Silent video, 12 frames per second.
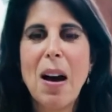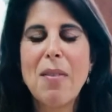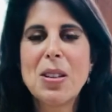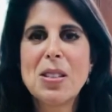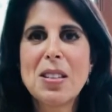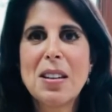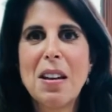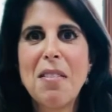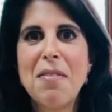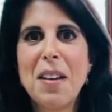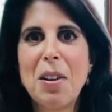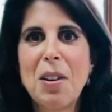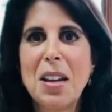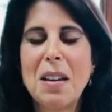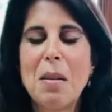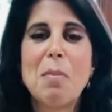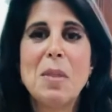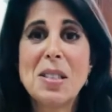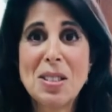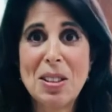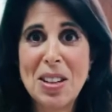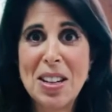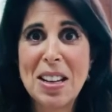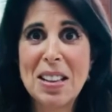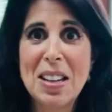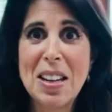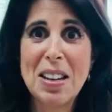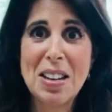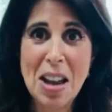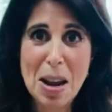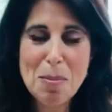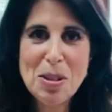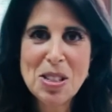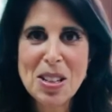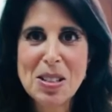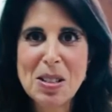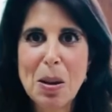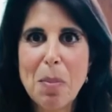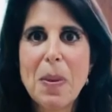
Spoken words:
obviously a very misleadingly named system,